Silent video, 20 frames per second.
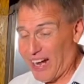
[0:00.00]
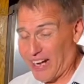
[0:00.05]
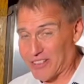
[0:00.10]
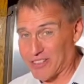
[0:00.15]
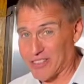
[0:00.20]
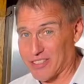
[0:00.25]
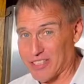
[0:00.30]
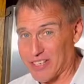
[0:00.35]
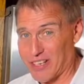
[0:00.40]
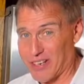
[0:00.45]
I'll
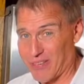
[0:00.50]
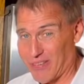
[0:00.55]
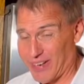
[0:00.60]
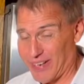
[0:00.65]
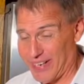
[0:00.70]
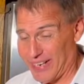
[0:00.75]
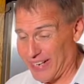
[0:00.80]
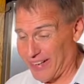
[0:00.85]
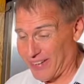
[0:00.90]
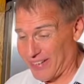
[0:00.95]
just tell you
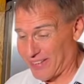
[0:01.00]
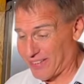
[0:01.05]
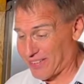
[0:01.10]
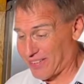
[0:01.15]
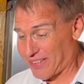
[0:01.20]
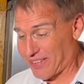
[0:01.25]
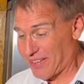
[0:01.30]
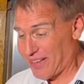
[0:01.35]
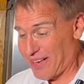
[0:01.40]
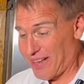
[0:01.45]
right now,
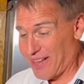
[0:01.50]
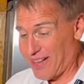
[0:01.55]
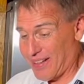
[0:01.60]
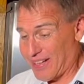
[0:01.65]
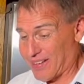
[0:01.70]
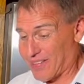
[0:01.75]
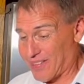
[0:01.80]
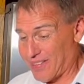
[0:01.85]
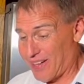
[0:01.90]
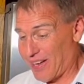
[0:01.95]
that's,
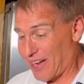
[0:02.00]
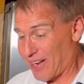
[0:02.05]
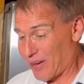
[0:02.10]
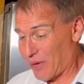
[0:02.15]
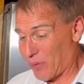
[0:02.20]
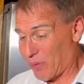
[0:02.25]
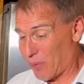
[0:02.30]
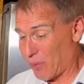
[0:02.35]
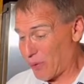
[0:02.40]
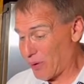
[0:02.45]
that's not a
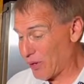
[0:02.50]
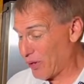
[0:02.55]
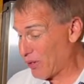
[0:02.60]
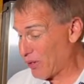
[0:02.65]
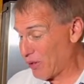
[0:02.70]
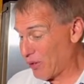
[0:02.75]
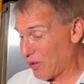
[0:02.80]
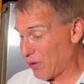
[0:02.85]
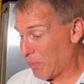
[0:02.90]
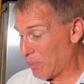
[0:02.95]

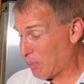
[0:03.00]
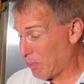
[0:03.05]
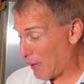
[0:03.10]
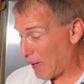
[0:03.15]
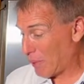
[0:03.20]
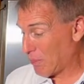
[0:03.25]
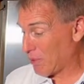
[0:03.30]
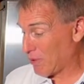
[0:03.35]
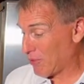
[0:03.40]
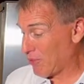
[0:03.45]
real
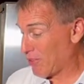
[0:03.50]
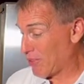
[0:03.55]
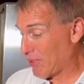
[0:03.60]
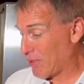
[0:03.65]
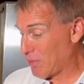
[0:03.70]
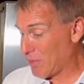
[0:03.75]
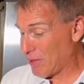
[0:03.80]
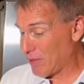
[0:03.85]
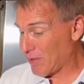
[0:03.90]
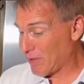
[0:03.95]
popular
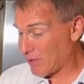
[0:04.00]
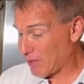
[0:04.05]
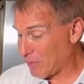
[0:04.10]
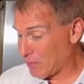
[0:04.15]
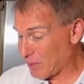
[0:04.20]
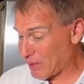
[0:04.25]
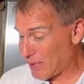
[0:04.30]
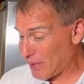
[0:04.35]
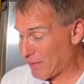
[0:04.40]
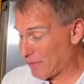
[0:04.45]
sentiment
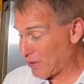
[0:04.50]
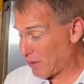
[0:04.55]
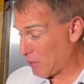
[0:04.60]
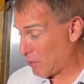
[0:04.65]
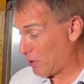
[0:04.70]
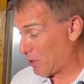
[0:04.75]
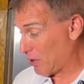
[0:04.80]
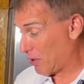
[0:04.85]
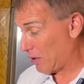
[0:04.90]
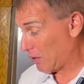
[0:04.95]
sometimes
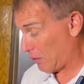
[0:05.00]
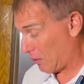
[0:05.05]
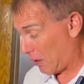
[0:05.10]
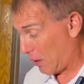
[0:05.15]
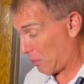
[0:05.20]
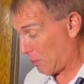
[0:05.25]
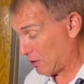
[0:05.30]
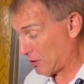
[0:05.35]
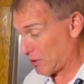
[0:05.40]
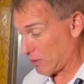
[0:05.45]
among a
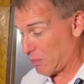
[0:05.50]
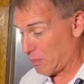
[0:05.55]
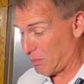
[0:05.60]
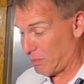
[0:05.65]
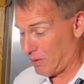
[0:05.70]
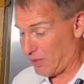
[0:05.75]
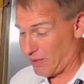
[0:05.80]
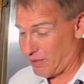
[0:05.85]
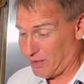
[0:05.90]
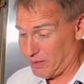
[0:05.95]
bunch of
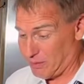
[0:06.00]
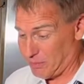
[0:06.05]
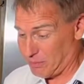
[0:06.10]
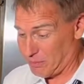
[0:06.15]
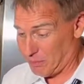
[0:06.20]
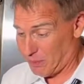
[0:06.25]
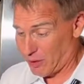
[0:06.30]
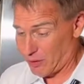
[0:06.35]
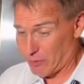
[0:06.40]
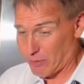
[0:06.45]
uh,
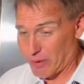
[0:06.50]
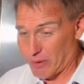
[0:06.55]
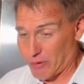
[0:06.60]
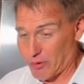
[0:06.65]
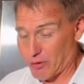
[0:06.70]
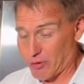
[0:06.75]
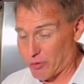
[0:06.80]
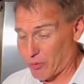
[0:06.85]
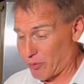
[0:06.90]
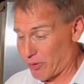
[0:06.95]
model
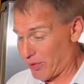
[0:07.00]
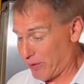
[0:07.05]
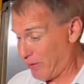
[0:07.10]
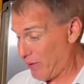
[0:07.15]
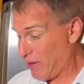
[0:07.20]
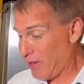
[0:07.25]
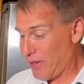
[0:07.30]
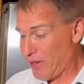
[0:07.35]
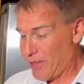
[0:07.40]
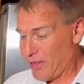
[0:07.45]
railroads with that,
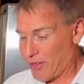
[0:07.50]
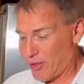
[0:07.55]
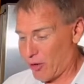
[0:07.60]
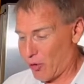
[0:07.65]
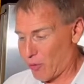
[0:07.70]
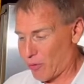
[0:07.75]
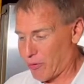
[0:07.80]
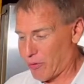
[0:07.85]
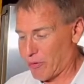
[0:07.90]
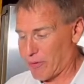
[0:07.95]
the
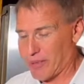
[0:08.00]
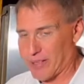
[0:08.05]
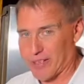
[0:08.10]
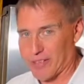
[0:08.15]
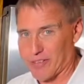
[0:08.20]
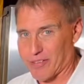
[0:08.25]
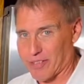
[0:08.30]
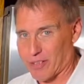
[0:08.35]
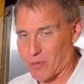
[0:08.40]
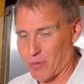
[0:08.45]
ultra
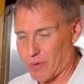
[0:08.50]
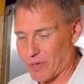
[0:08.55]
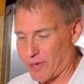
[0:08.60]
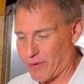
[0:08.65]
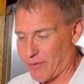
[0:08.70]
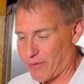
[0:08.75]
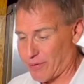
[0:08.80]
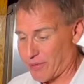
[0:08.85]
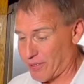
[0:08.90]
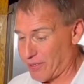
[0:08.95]
realistic
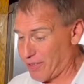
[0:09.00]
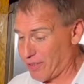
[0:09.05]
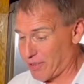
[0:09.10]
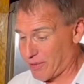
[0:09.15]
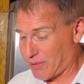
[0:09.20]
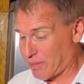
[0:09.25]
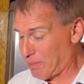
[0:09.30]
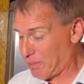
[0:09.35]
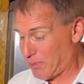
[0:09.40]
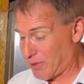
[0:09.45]
whatever.
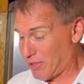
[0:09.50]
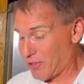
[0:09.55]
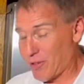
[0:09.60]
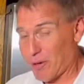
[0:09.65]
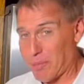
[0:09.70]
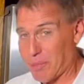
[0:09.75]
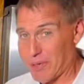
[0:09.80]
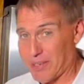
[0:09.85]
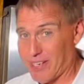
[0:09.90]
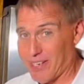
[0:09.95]
These these
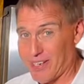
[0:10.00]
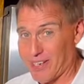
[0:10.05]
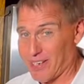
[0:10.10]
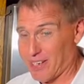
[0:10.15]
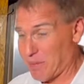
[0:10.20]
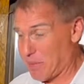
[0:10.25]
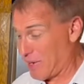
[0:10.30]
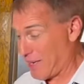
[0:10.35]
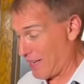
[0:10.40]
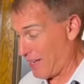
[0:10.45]
aren't pretending
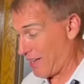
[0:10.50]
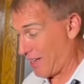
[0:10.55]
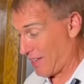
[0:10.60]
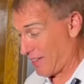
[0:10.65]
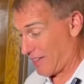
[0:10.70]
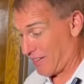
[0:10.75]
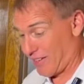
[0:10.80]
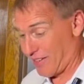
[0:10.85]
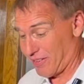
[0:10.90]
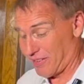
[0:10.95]
to be
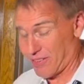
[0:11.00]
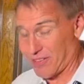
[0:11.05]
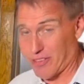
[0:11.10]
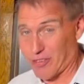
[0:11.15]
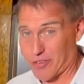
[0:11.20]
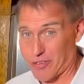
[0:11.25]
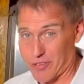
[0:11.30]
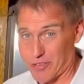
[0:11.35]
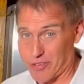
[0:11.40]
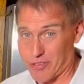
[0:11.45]
anything, guys. These
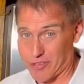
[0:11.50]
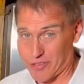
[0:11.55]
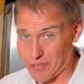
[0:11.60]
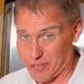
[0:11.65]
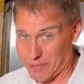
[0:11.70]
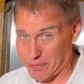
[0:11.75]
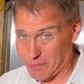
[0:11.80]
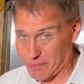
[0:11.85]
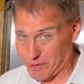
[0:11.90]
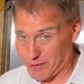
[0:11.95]
are just
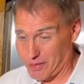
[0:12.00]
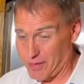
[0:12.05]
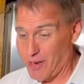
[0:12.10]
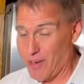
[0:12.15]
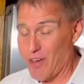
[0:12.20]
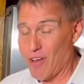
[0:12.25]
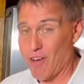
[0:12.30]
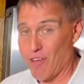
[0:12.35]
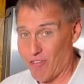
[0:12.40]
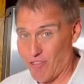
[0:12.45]
simply
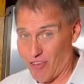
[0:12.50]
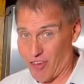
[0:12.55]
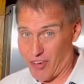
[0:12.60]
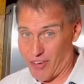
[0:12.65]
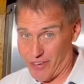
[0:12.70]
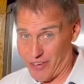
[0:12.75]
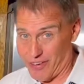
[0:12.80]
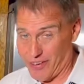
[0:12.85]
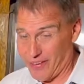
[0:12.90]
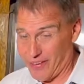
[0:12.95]
fun.